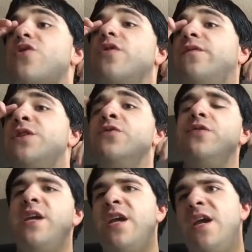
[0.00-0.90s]
of
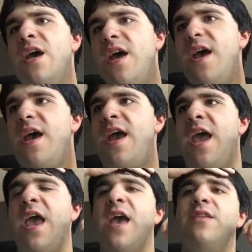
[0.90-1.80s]
duty
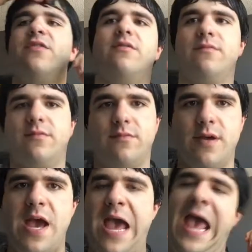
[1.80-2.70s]
and
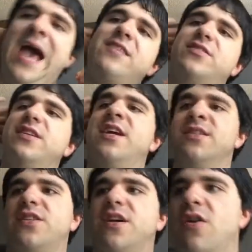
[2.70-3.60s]
acts
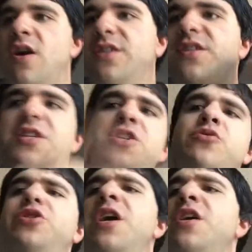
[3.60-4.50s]
against the
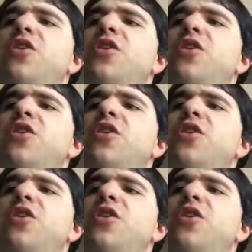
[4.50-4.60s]
Constitution,